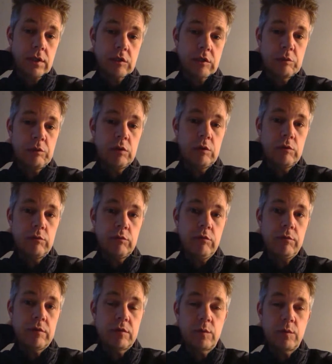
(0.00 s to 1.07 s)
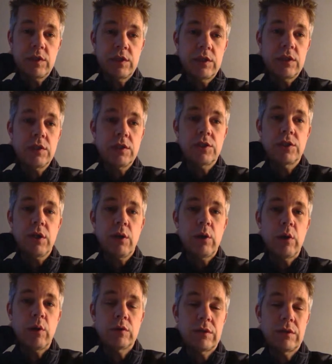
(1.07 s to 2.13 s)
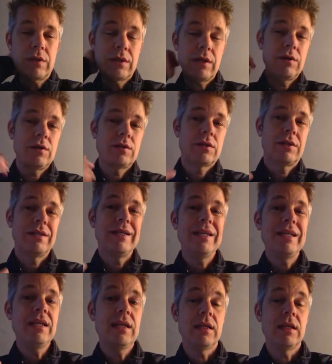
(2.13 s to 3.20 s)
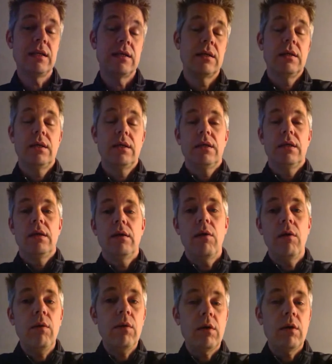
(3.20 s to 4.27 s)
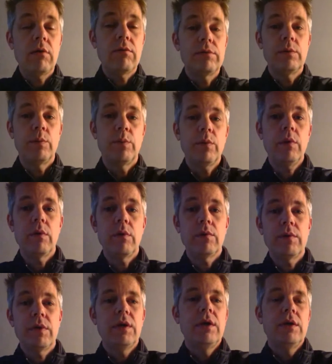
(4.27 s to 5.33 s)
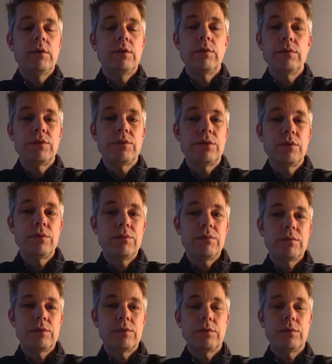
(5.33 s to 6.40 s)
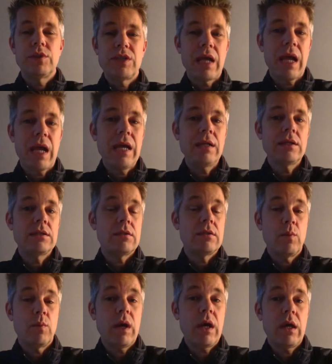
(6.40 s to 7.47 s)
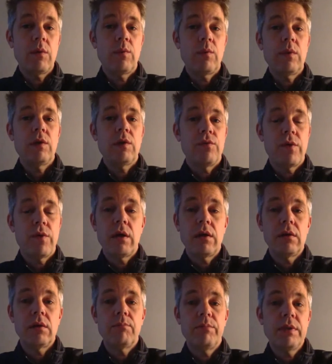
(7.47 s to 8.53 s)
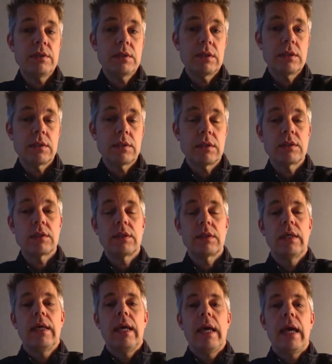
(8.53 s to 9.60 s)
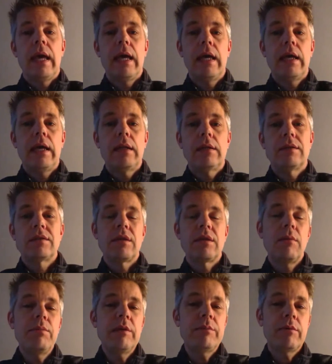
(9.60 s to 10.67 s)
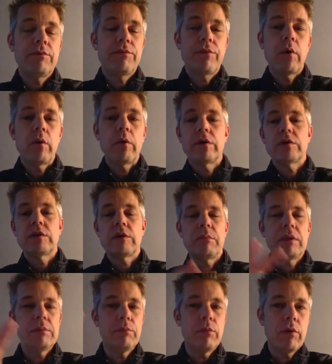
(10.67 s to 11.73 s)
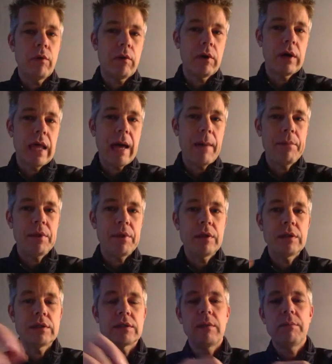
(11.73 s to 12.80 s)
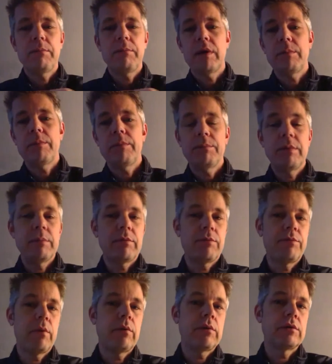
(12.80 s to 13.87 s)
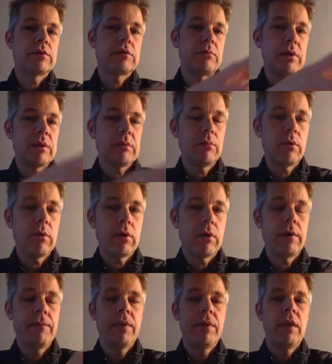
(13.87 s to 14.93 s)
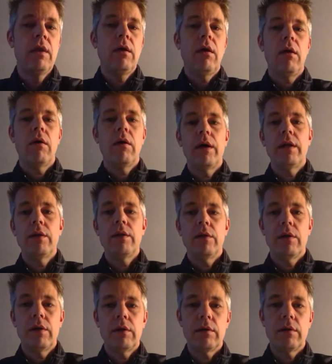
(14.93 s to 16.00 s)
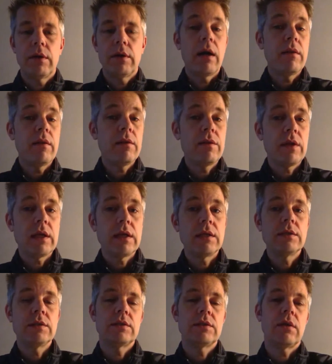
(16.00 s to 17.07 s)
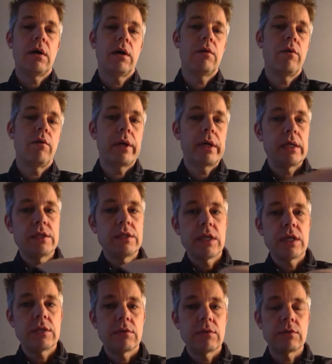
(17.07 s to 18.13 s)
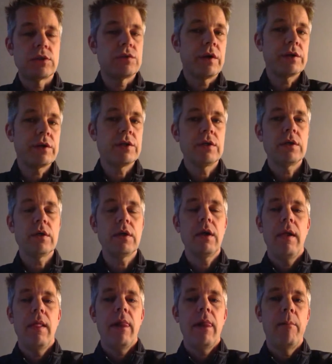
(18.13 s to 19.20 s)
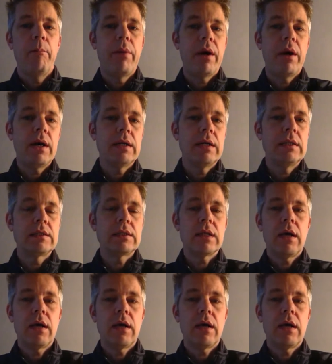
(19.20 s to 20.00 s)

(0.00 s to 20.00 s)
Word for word: new movements, which just shows that there is a need all over the world to change the way we run businesses. And some people focus a bit more on happiness, some people focus a bit more on other things, on organizational structure. But